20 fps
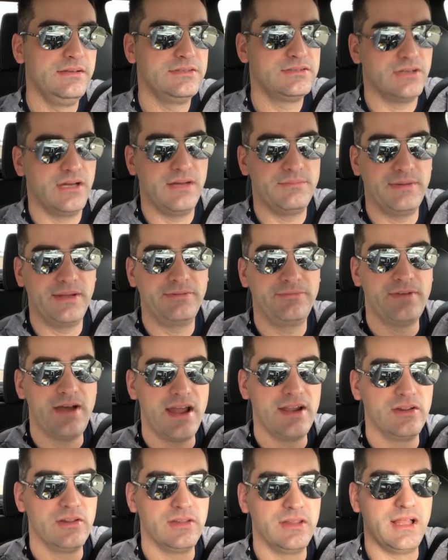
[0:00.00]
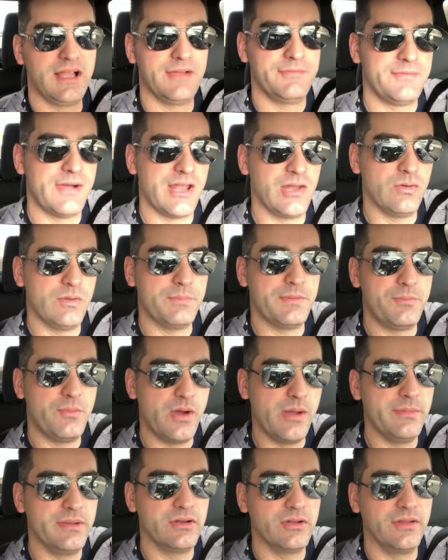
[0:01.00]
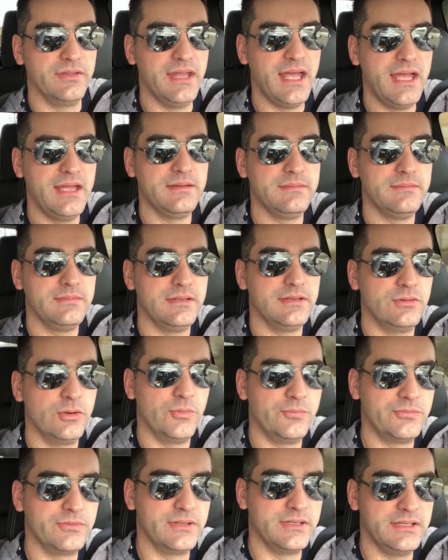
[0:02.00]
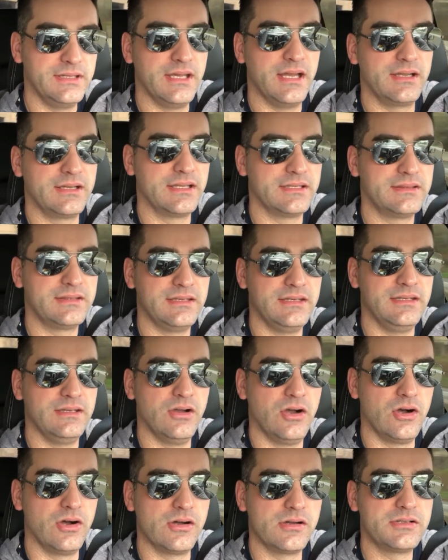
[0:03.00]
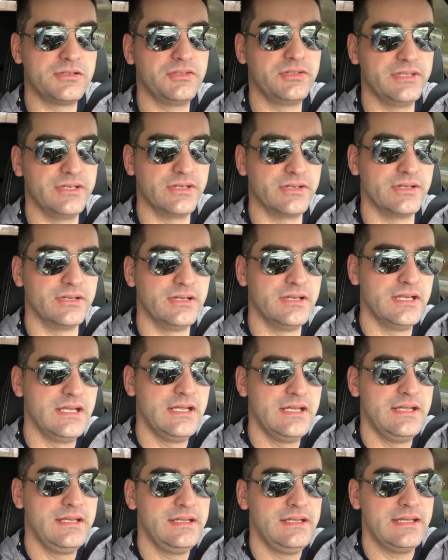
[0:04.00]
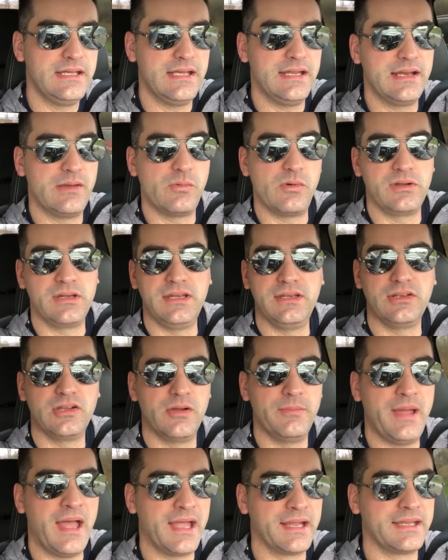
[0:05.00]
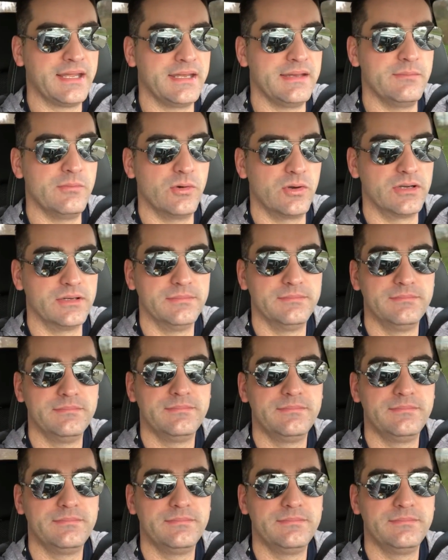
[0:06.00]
So I have my final uh, follow-up appointment on that, and hopefully I'll get the all clear and I won't need to go back anymore.